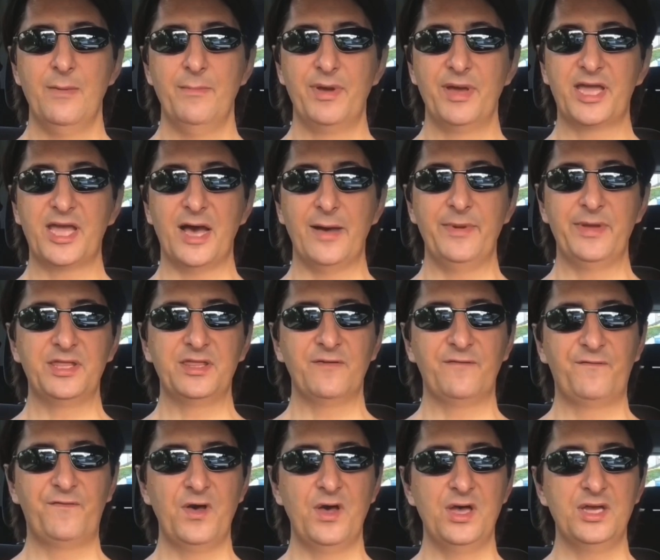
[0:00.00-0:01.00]
becoming the
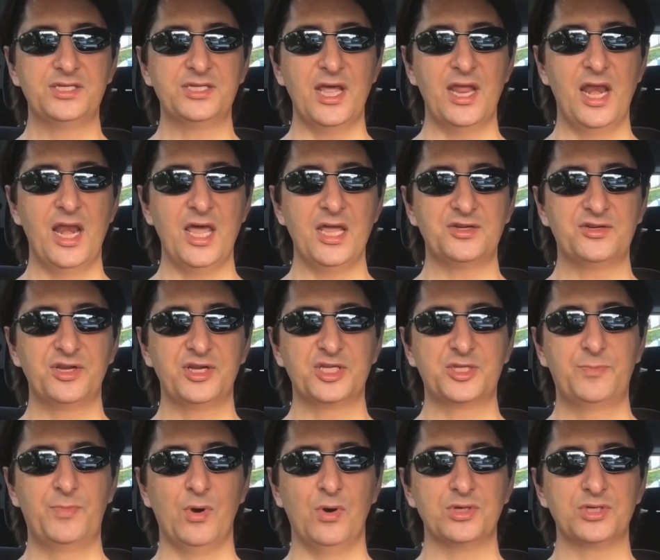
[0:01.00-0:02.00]
first electric
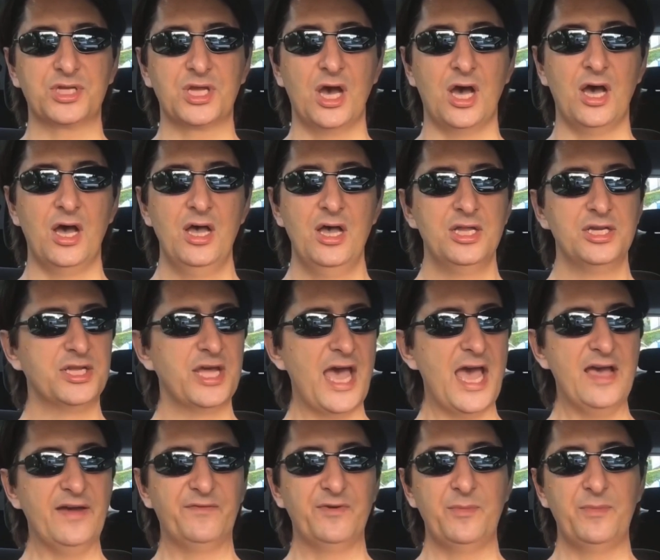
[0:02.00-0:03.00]
sports car
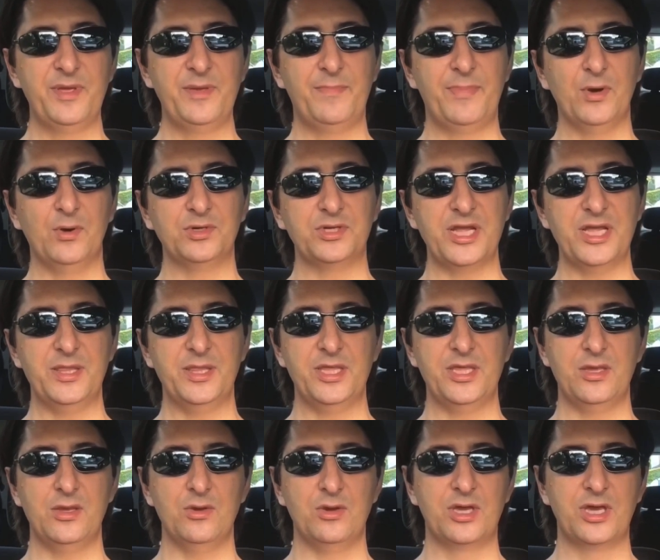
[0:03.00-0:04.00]
to ever be built in the
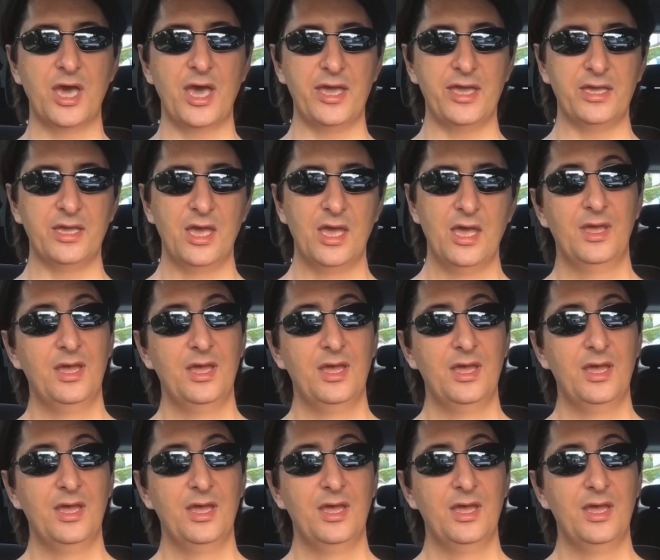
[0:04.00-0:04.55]
U K.